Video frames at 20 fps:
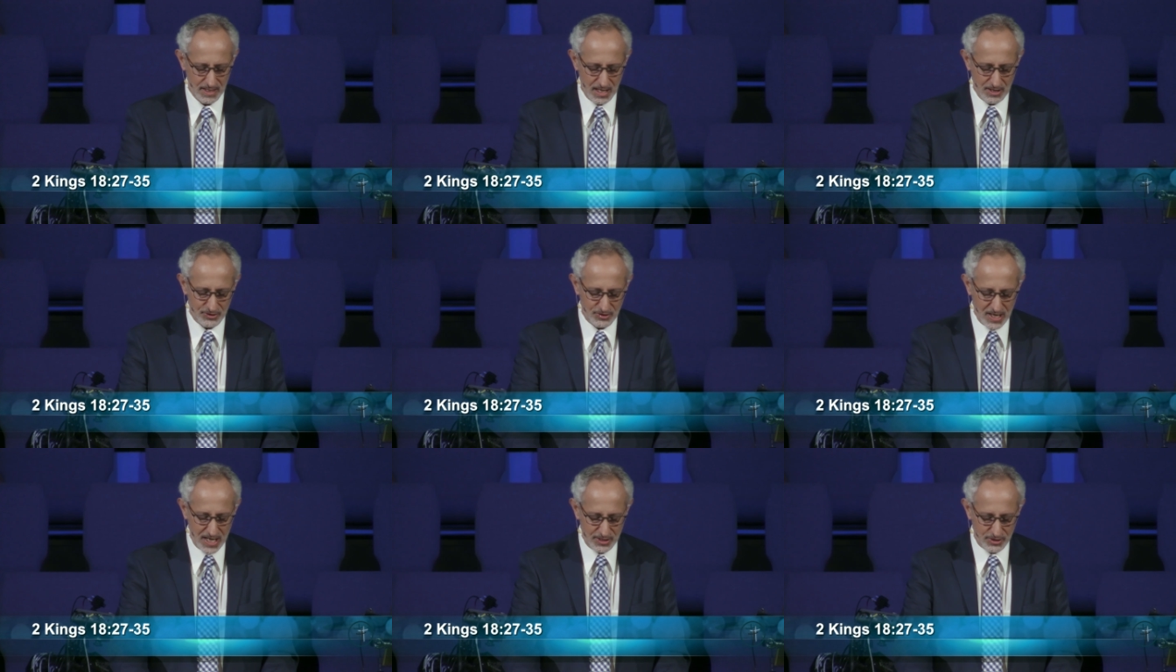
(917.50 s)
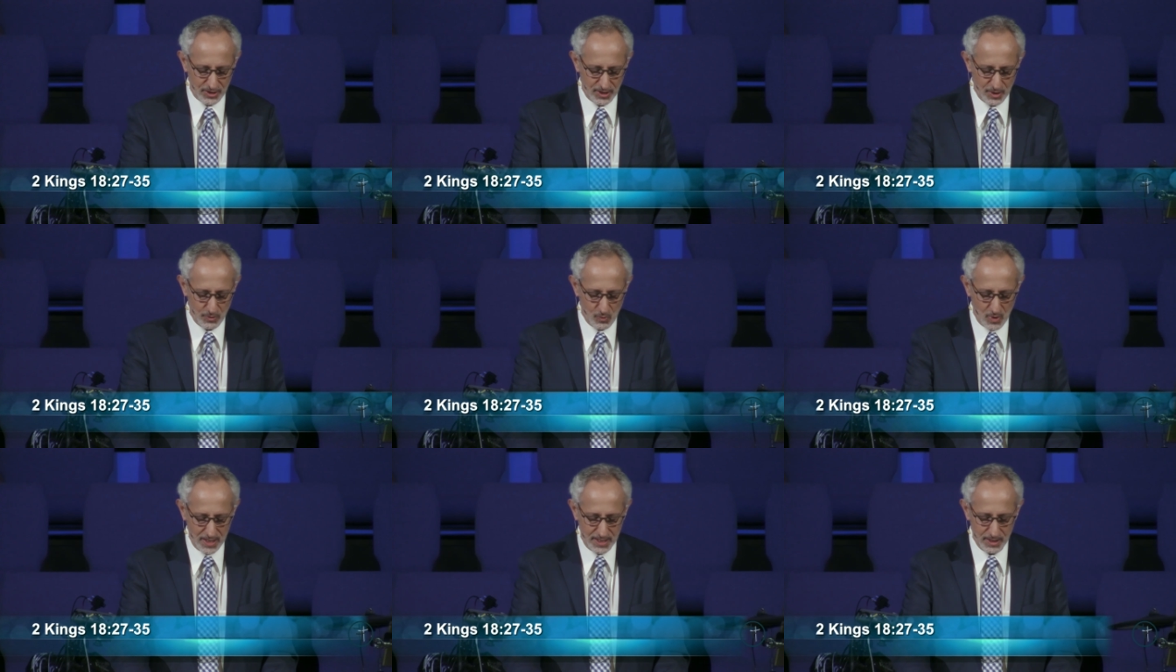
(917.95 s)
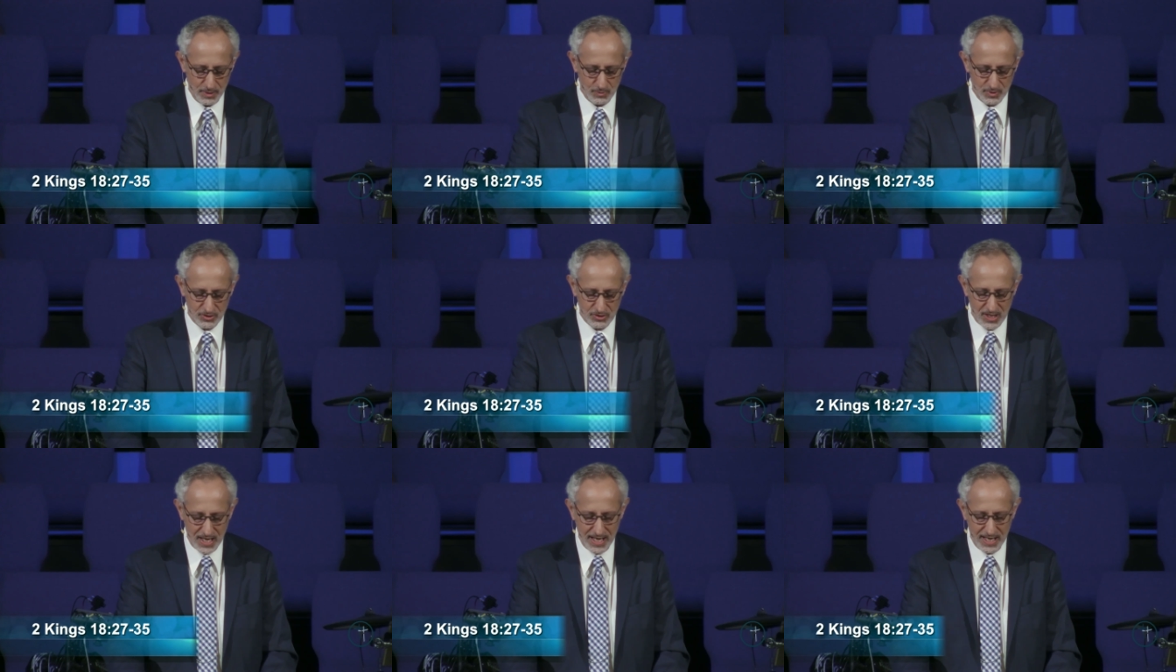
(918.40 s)
Now, essentially, what he
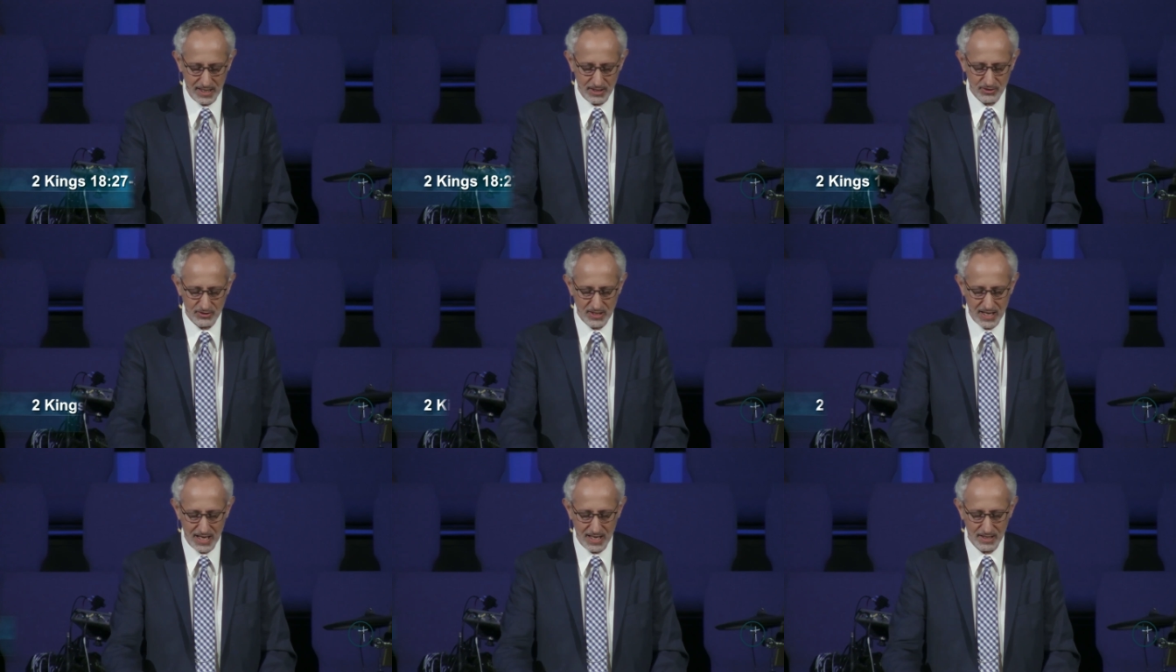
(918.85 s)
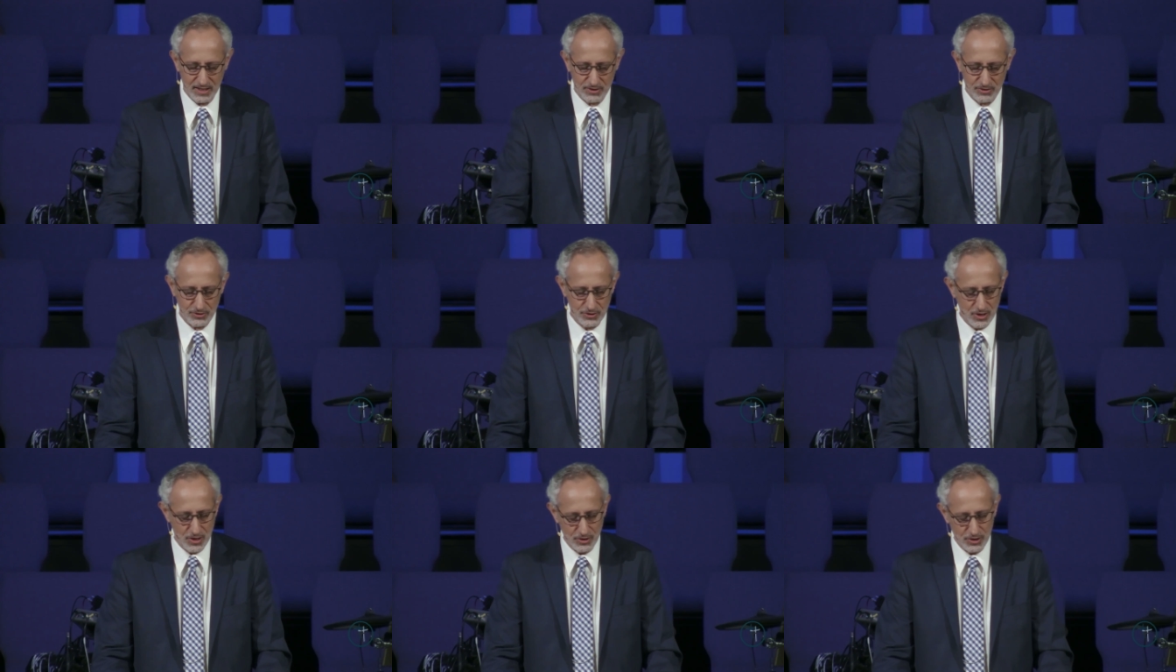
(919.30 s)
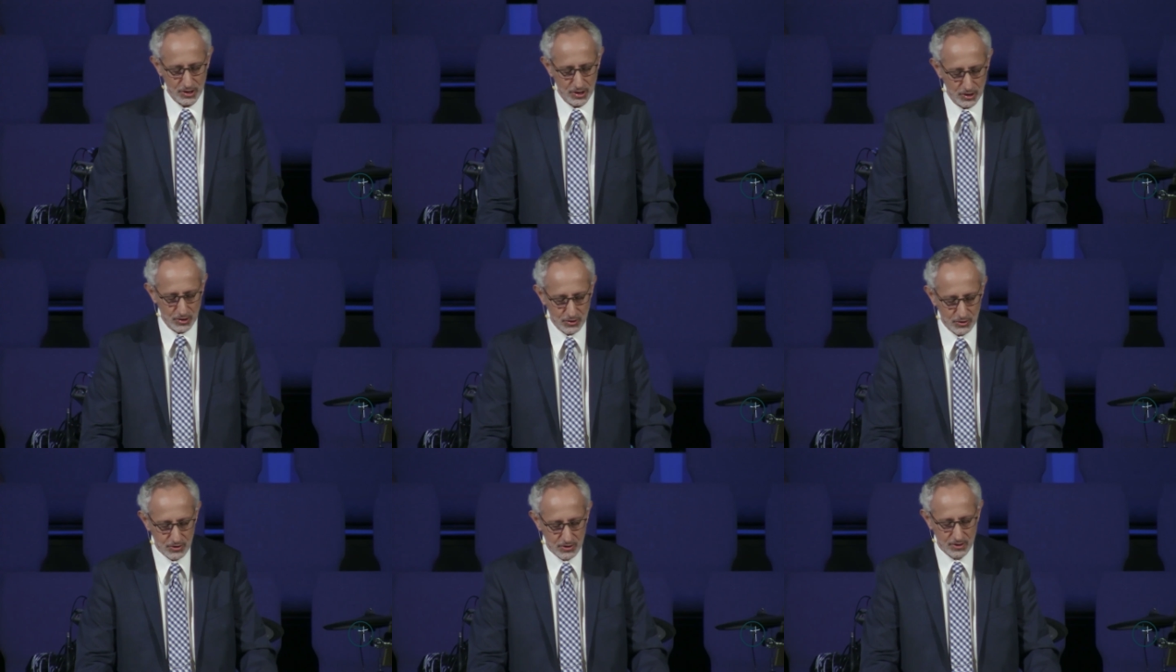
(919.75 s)
was saying is that it's no
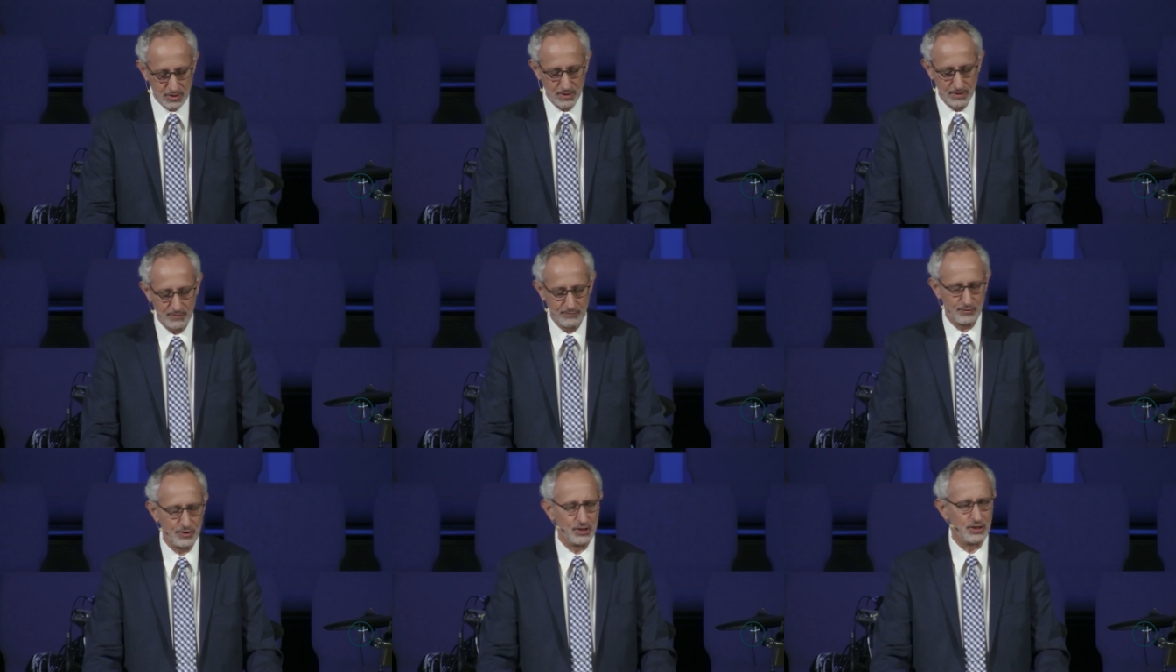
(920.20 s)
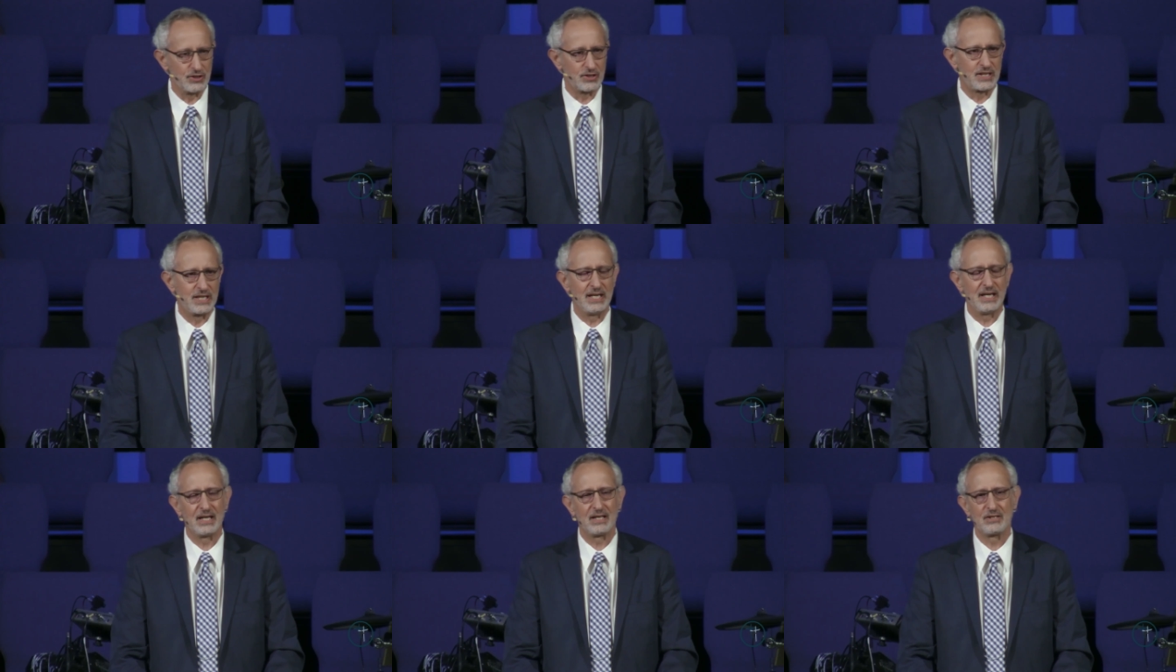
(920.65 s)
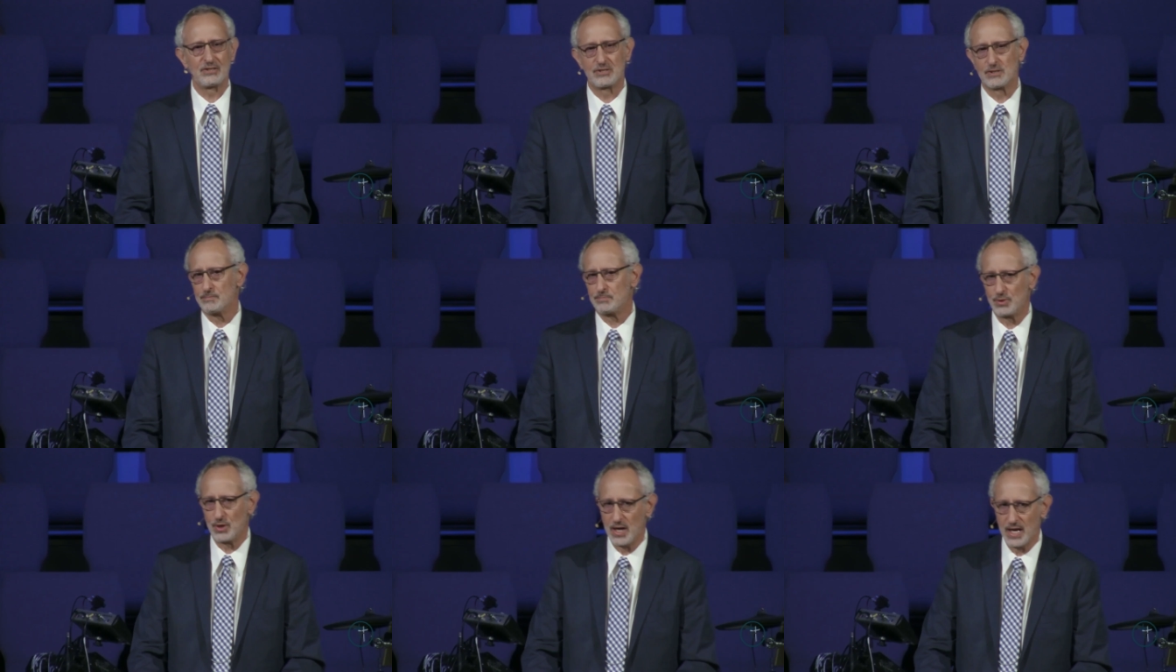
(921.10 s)
use for your king
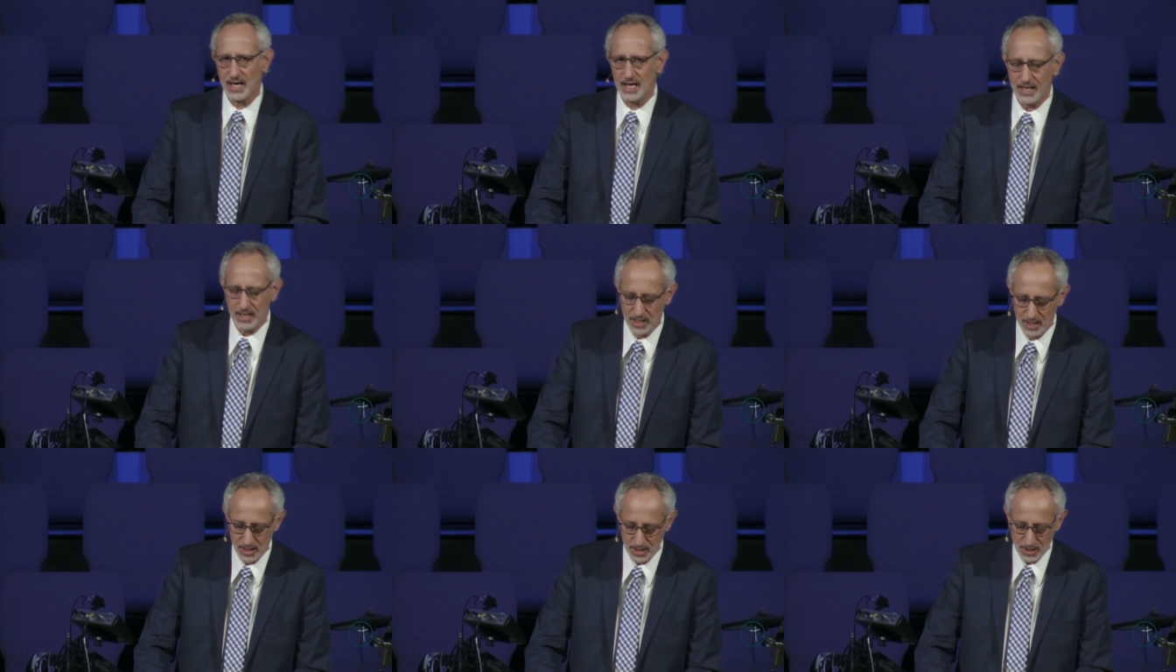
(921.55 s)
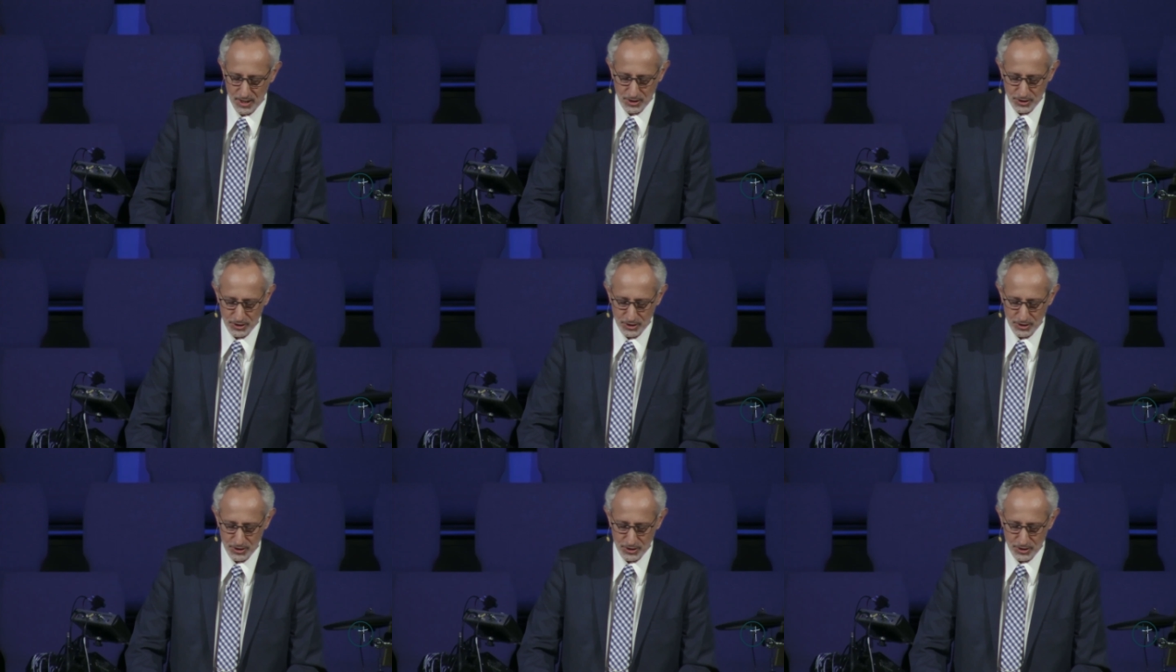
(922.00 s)
to pray